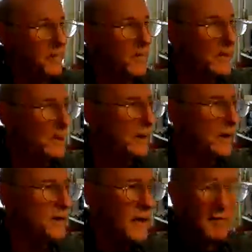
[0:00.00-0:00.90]
And you have a
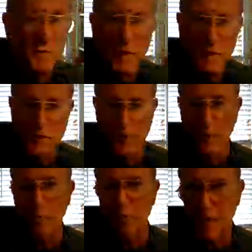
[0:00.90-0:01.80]
picture. You want to be
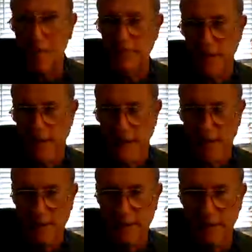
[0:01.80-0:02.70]
able to identify
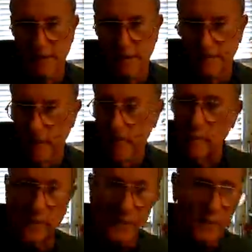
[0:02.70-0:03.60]
not
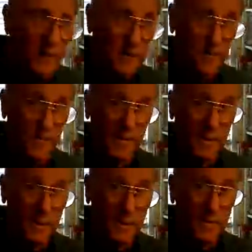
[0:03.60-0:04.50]
only
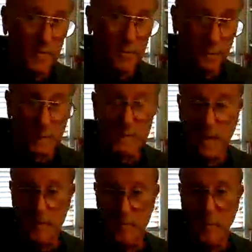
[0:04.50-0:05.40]
the three
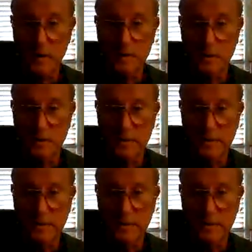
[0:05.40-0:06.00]
types of muscle